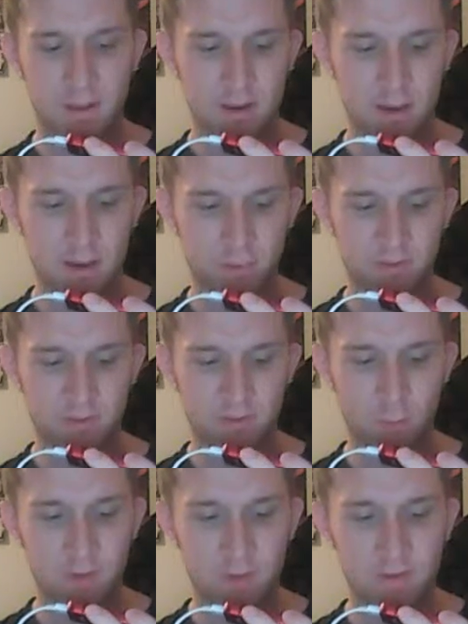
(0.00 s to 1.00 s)
Number
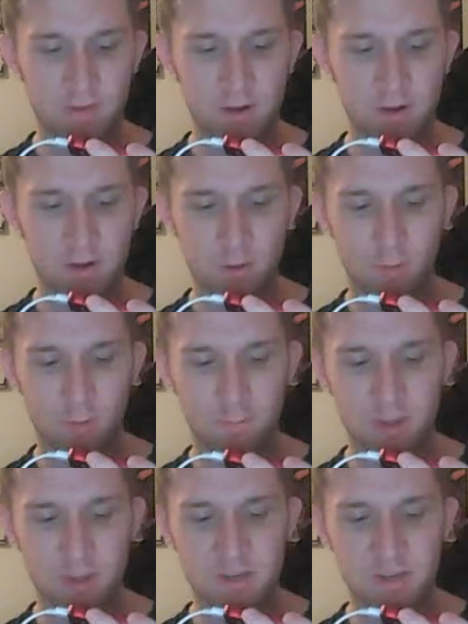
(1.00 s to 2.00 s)
four, if you don't know
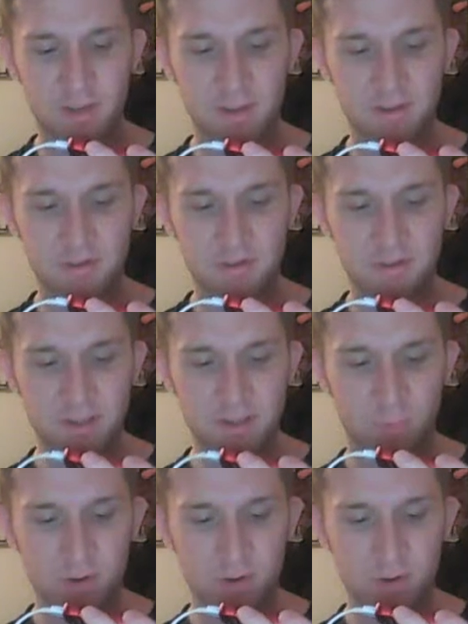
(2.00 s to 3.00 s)
much about Detroit
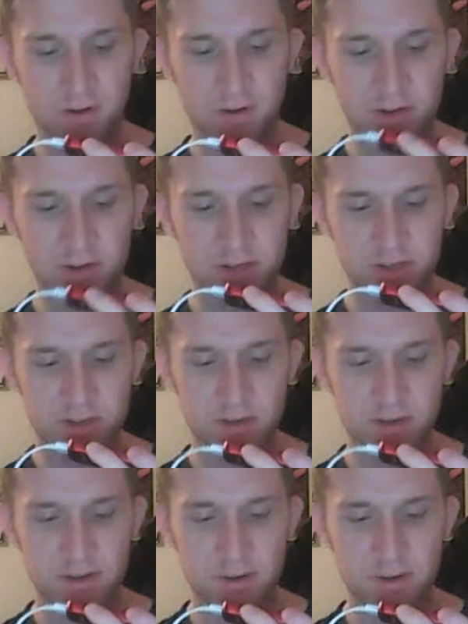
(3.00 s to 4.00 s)
sports, you can
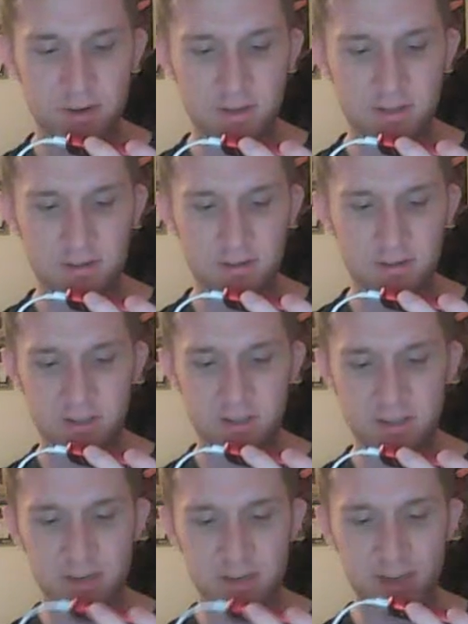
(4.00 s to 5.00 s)
still just
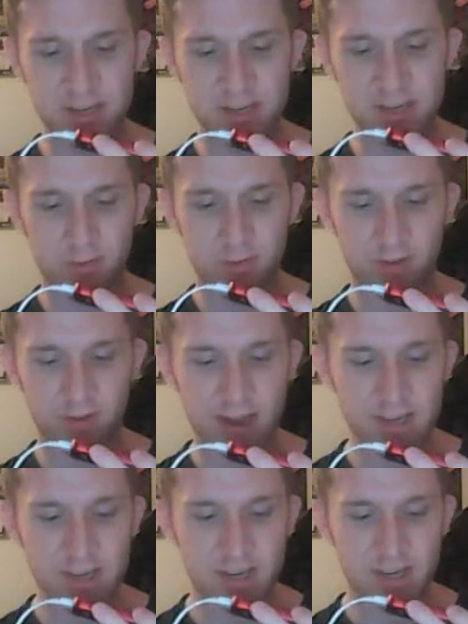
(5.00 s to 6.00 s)
listen to my show for
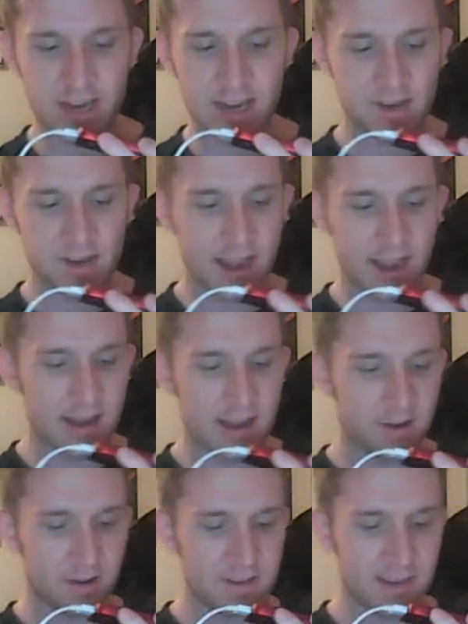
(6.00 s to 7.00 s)
education and
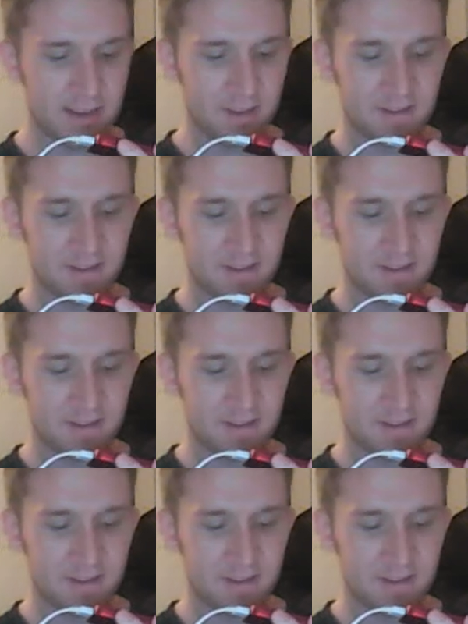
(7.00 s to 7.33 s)
entertainment.